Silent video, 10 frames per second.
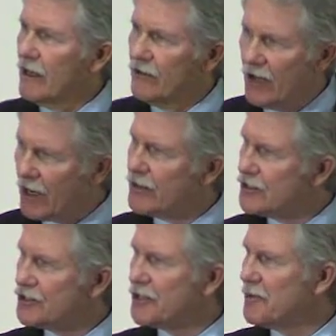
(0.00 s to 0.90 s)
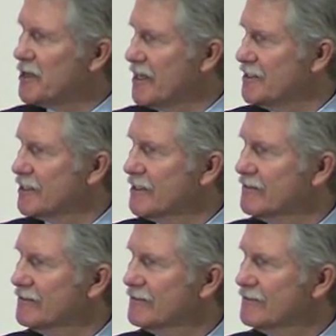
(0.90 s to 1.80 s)
None of this is going to be easy.
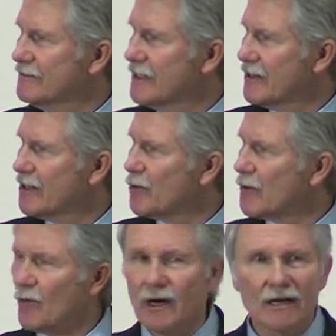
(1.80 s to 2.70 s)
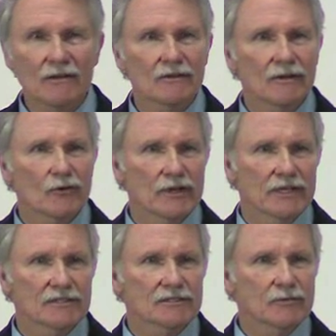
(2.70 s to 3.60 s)
Nothing worthwhile ever
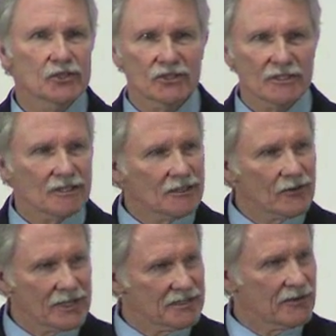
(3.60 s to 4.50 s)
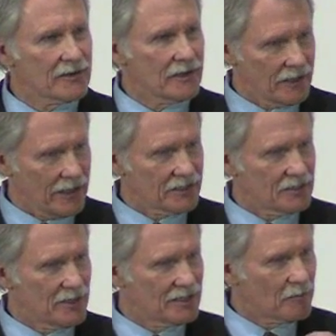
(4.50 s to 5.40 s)
is. And we shouldn't
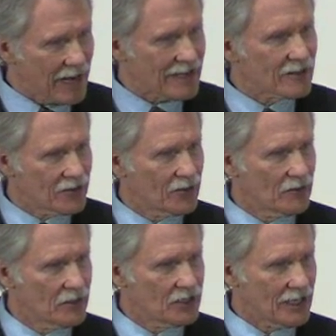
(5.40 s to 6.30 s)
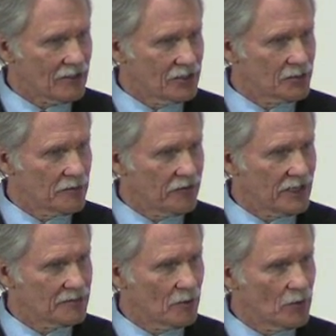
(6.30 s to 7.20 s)
underestimate the magnitude of the challenges we
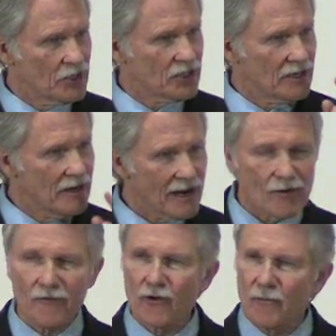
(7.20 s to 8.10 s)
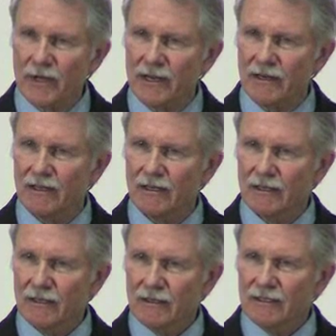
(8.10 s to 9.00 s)
face, but we should never for a minute
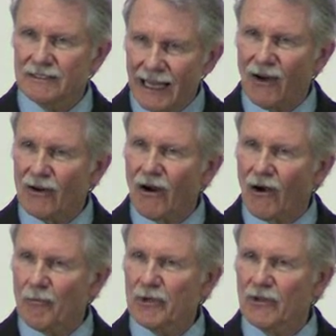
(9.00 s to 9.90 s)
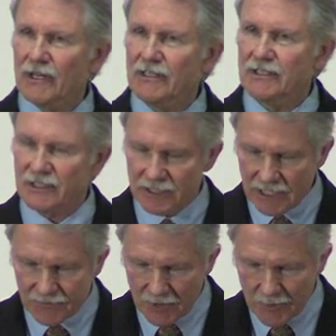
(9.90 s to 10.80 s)
doubt our ability to
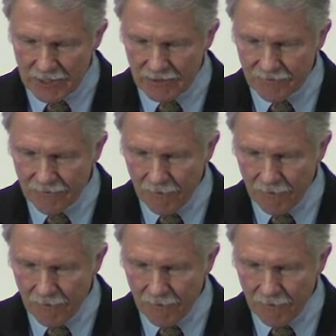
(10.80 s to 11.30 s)
successfully meet them.